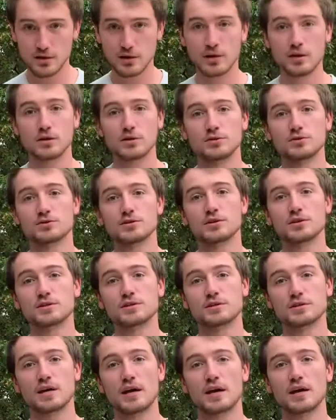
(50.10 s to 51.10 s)
just
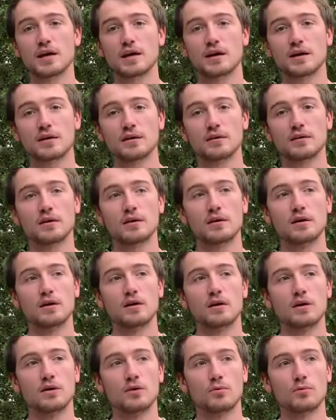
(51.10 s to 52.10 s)
taking
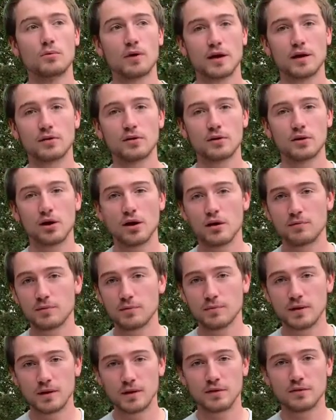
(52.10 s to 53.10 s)
regular coffee
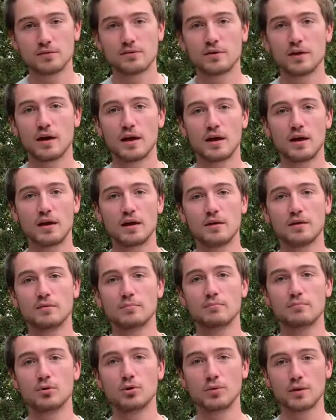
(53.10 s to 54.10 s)
beans and
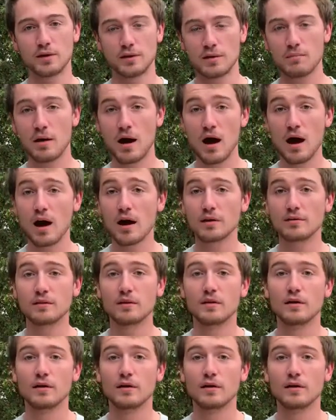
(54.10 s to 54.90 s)
brewing them hot